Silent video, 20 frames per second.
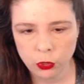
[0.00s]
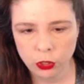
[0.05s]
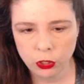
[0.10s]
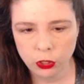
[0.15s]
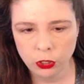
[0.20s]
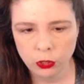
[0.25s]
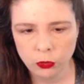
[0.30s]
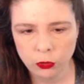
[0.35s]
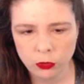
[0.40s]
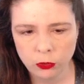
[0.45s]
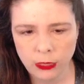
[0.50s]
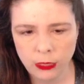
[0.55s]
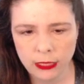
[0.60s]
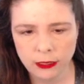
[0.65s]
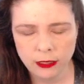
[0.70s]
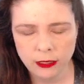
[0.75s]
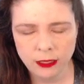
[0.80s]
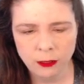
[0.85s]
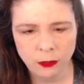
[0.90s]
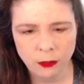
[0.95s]
Sugar.
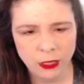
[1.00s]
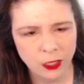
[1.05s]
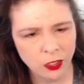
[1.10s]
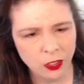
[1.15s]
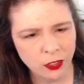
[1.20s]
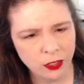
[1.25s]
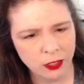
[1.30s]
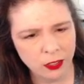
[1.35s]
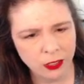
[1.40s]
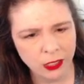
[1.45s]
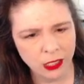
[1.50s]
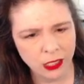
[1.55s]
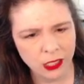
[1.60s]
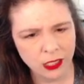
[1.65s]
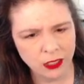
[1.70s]
Wait, didn't we just look at that